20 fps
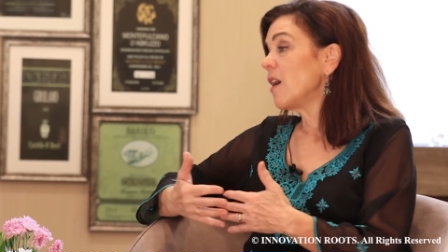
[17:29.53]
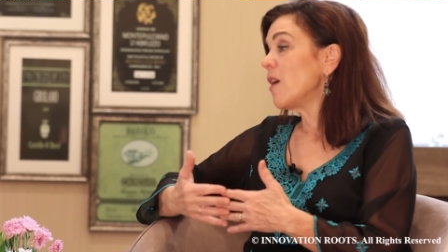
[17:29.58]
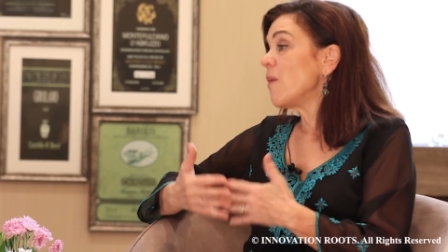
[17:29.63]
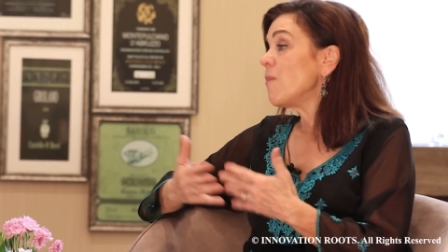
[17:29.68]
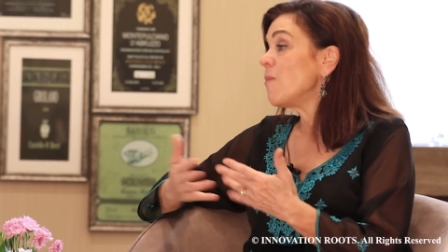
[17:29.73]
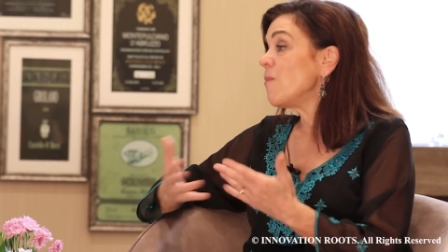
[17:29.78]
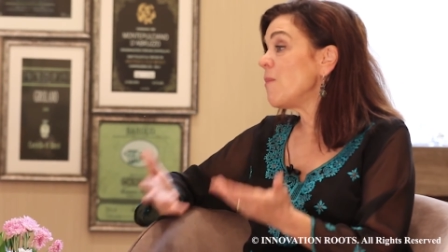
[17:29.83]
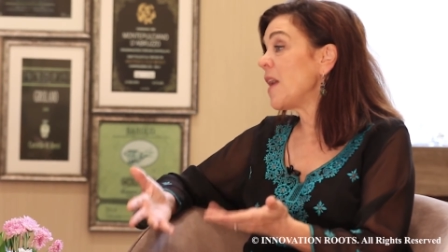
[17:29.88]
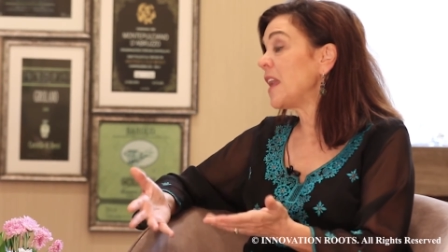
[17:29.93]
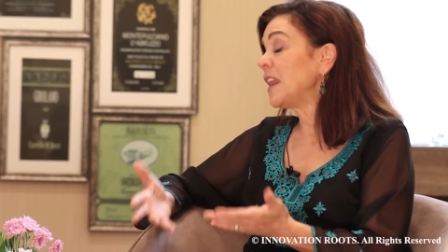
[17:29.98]

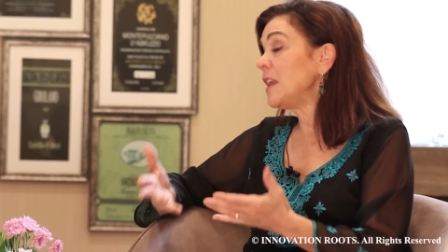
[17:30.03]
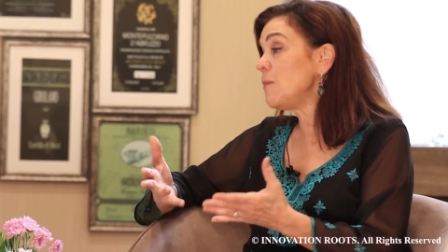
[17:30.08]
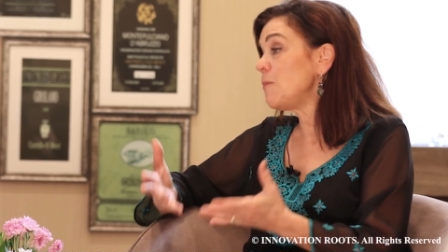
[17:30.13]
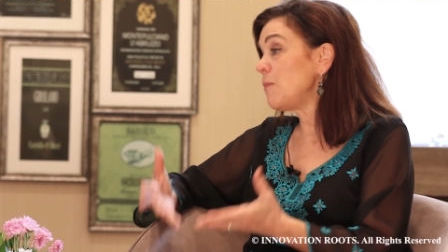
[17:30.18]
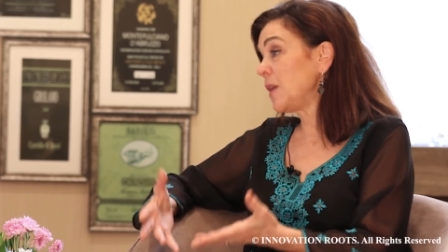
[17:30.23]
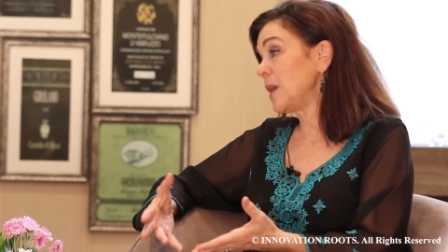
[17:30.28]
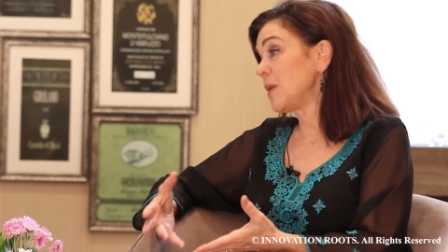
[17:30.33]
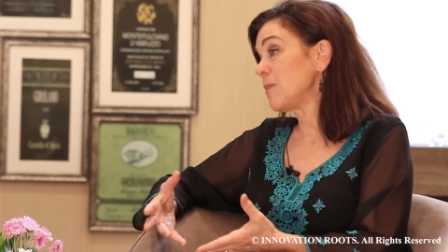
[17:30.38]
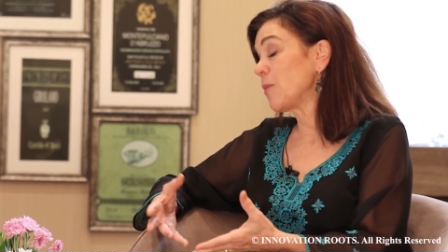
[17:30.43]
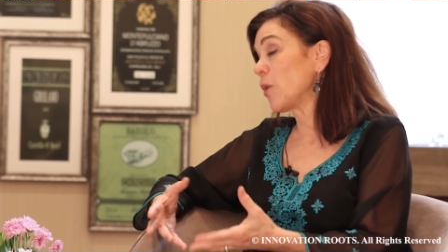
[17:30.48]
Many
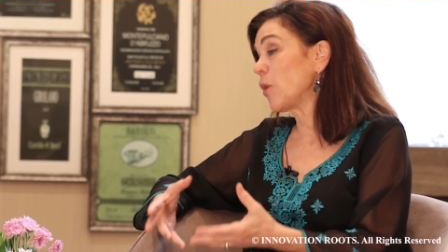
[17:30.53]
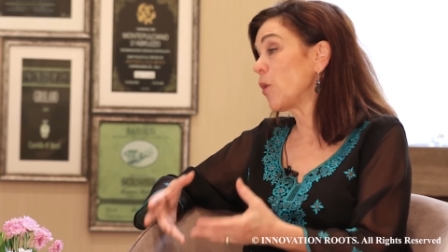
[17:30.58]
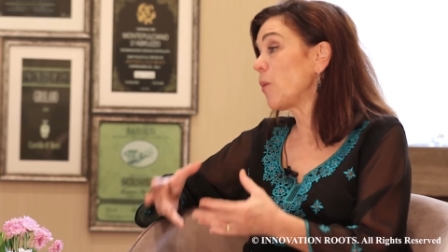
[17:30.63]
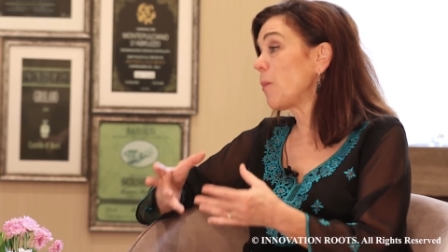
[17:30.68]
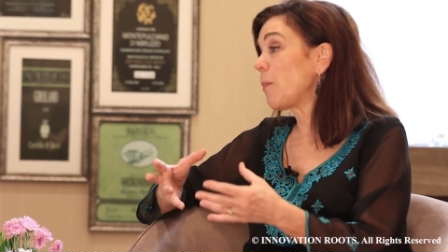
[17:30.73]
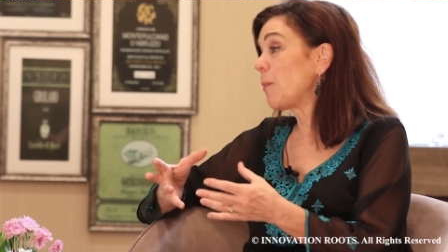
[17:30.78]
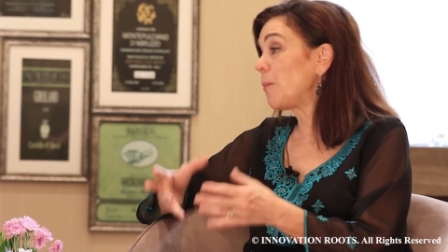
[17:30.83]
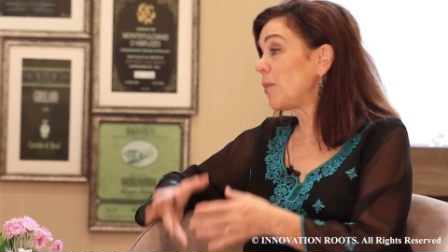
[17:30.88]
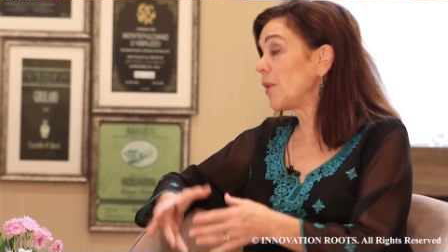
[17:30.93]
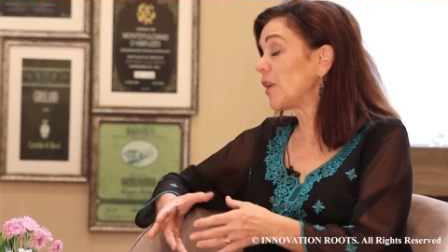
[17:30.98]
people
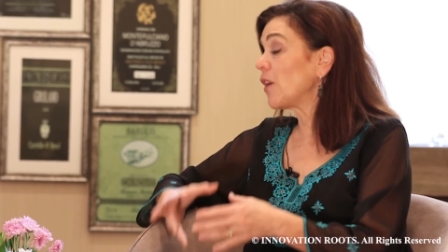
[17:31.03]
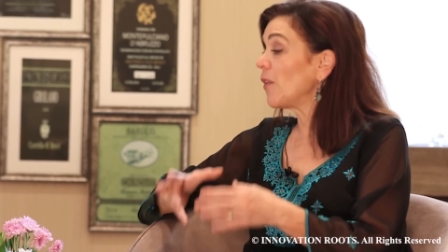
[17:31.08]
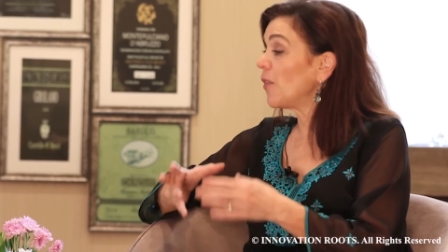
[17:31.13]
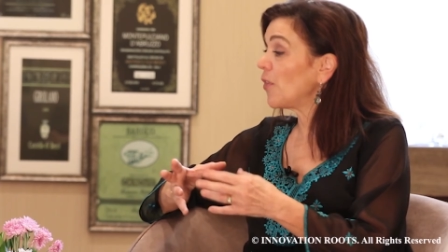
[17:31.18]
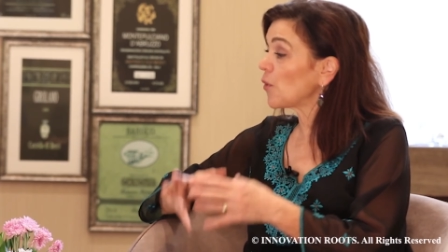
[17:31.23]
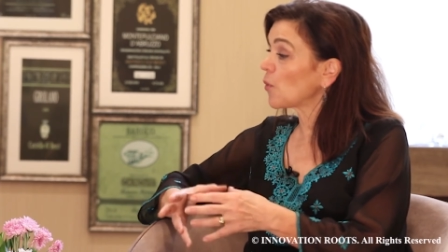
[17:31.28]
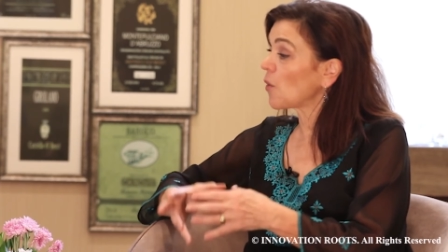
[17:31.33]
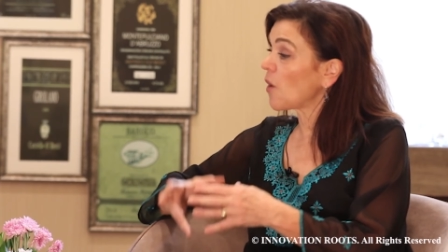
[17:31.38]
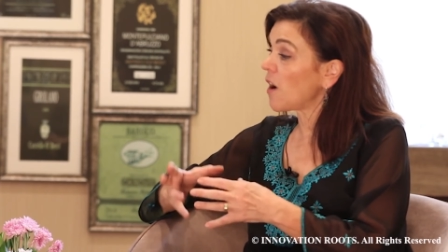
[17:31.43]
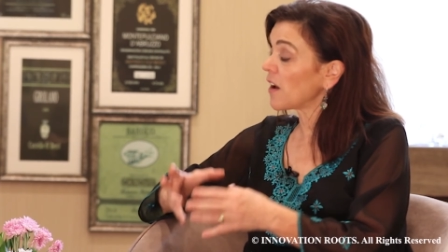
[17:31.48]
build the
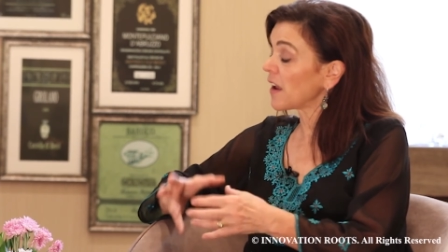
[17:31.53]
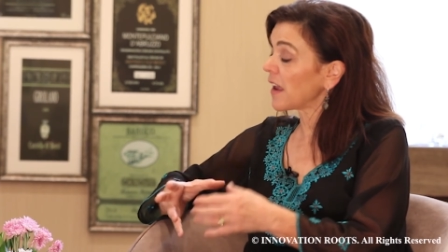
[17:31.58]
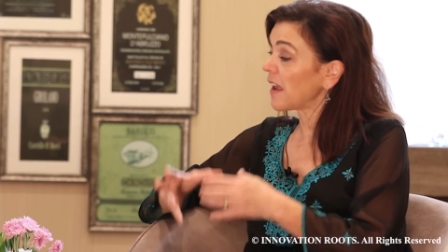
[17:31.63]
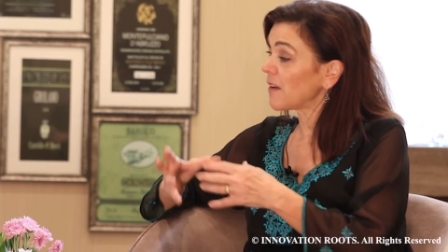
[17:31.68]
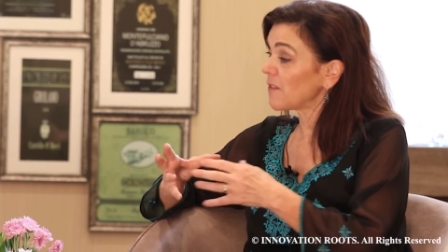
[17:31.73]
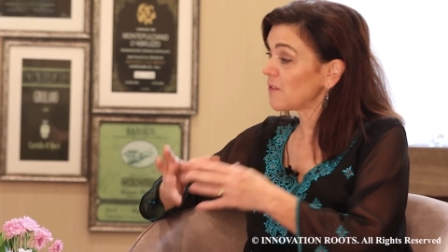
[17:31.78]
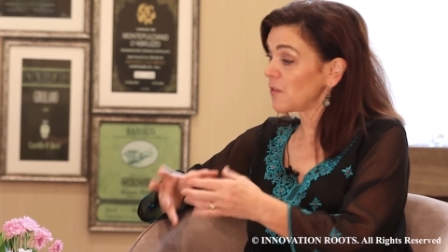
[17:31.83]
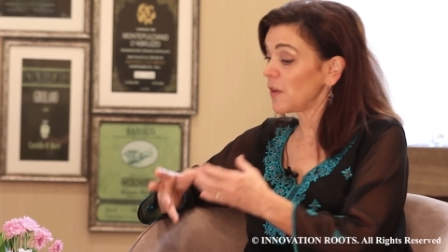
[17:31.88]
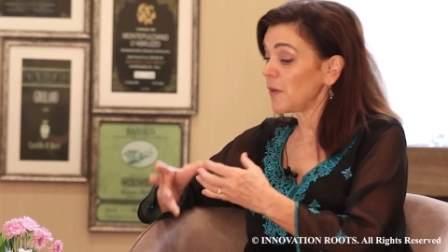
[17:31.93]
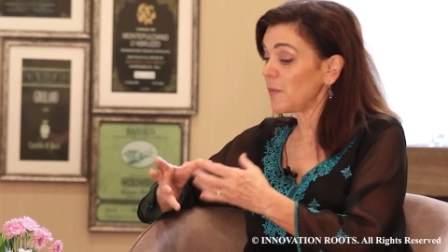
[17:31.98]
wrong
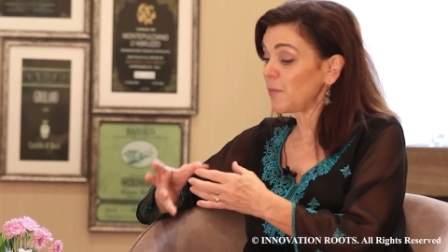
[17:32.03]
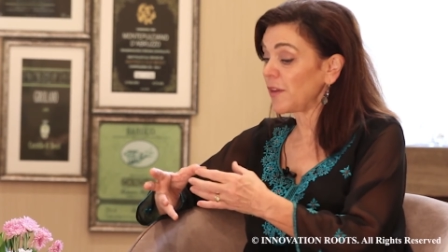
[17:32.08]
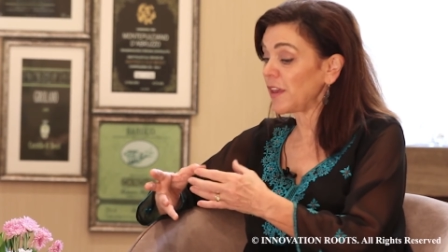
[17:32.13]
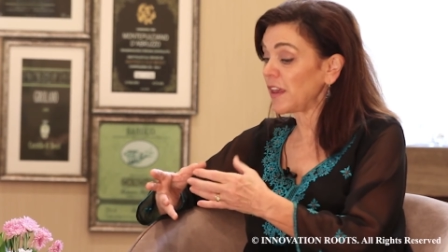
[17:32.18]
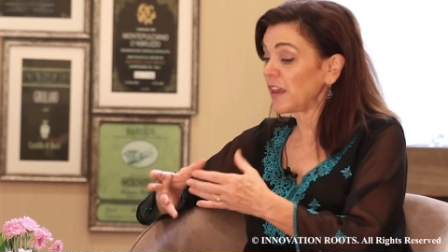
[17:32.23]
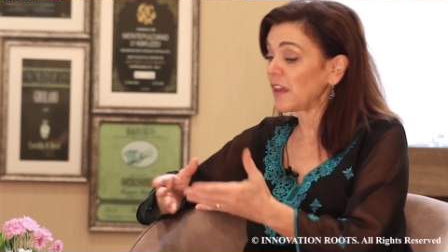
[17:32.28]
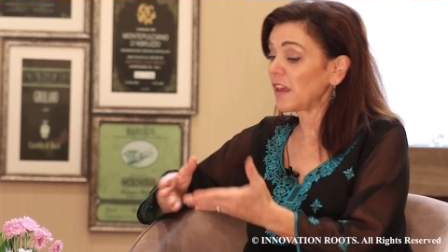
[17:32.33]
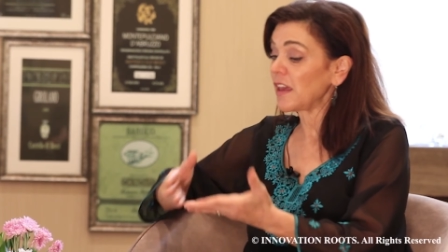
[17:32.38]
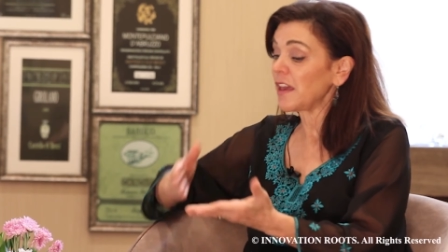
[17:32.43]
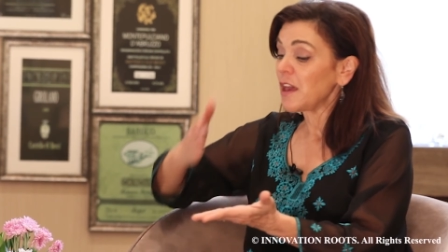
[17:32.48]

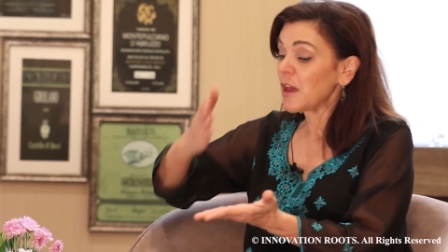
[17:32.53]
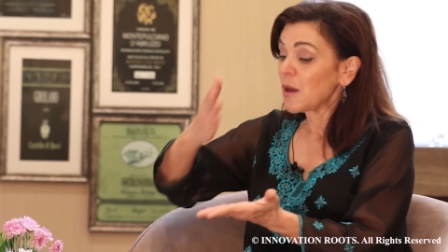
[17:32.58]
MVP